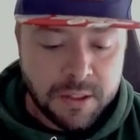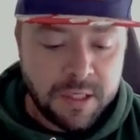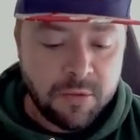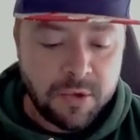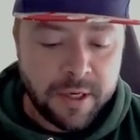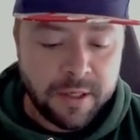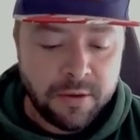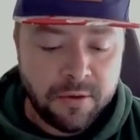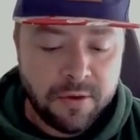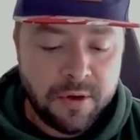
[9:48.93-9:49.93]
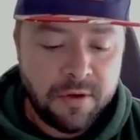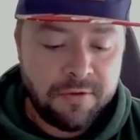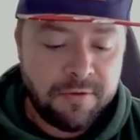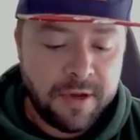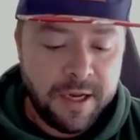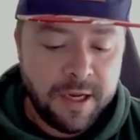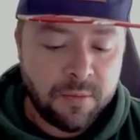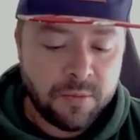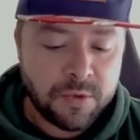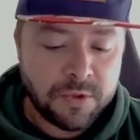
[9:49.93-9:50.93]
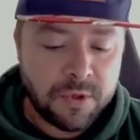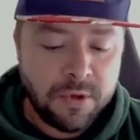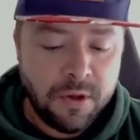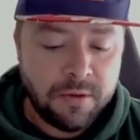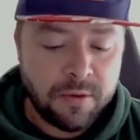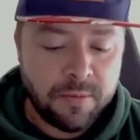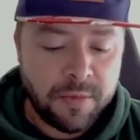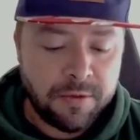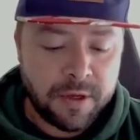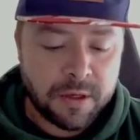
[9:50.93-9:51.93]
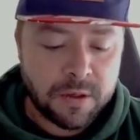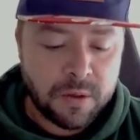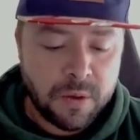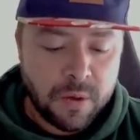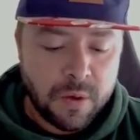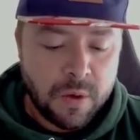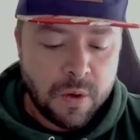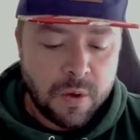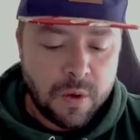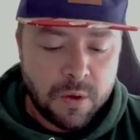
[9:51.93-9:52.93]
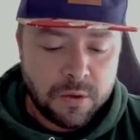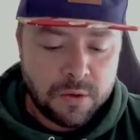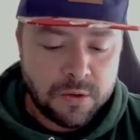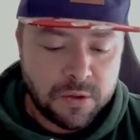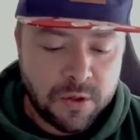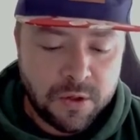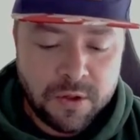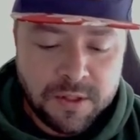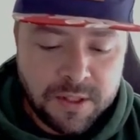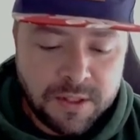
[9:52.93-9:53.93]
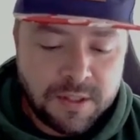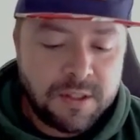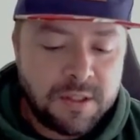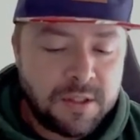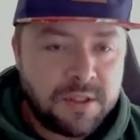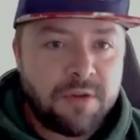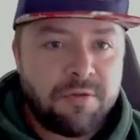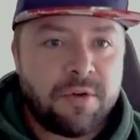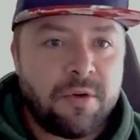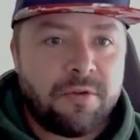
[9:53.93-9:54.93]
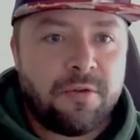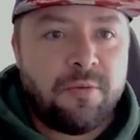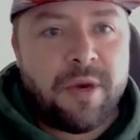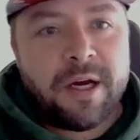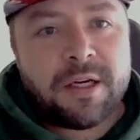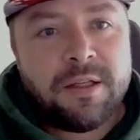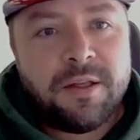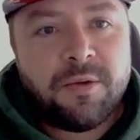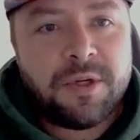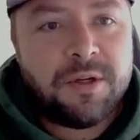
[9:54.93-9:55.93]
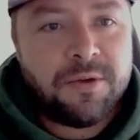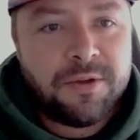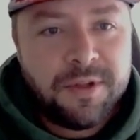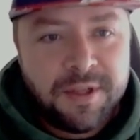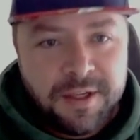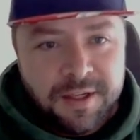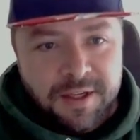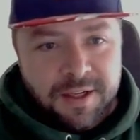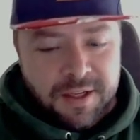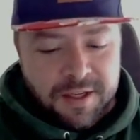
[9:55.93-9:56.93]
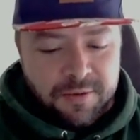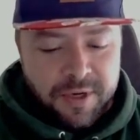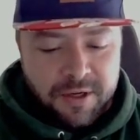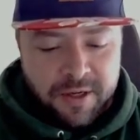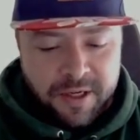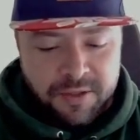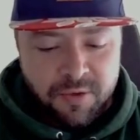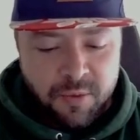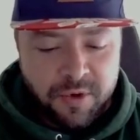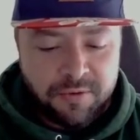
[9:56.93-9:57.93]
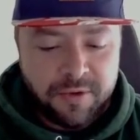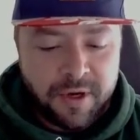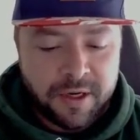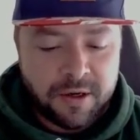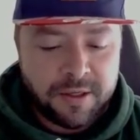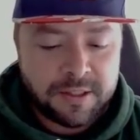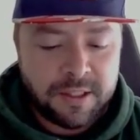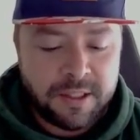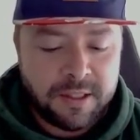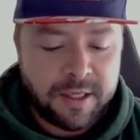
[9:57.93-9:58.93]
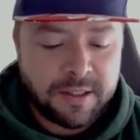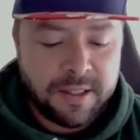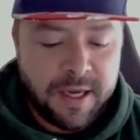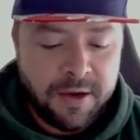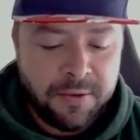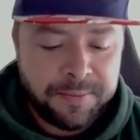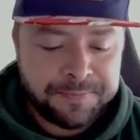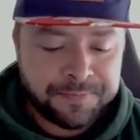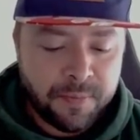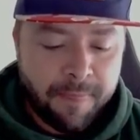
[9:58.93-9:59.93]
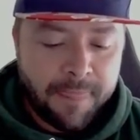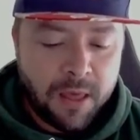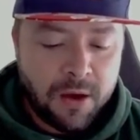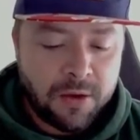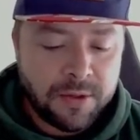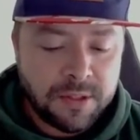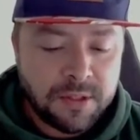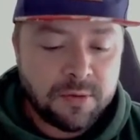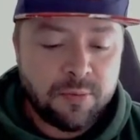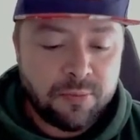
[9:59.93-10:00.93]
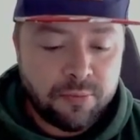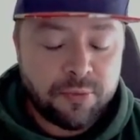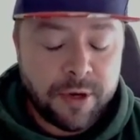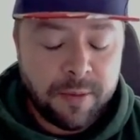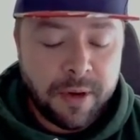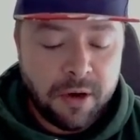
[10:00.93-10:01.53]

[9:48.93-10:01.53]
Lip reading: Nibelheim Aflame, so another mythic. So this is Sephiroth back that we can recognize from one of the iconics in that town. This is a pretty